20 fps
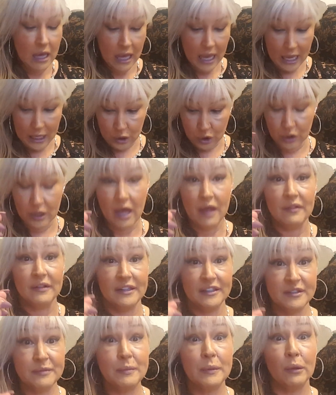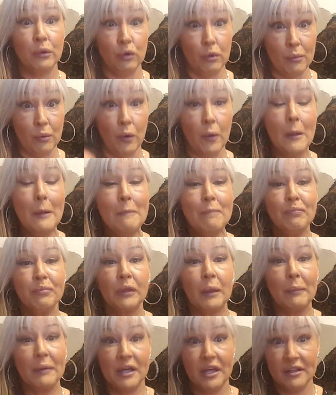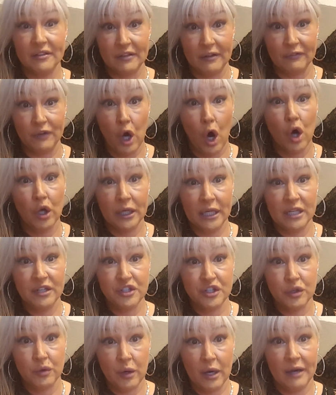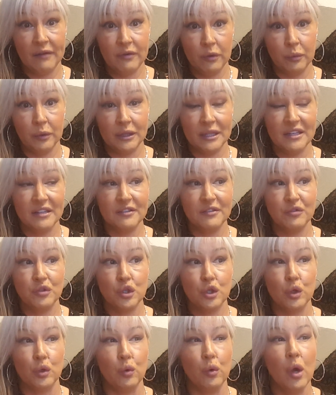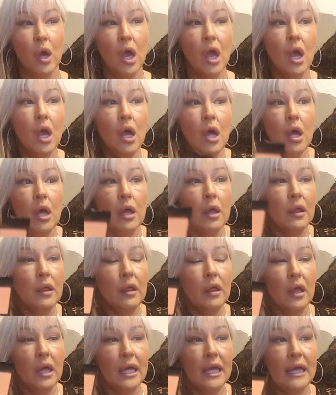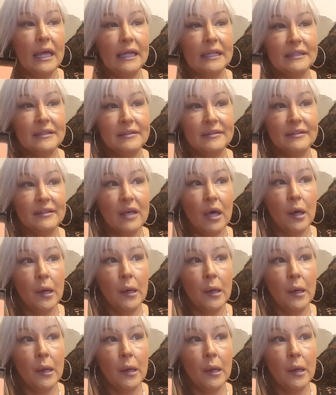and it's buildable because I've gone in too heavy with this too. It's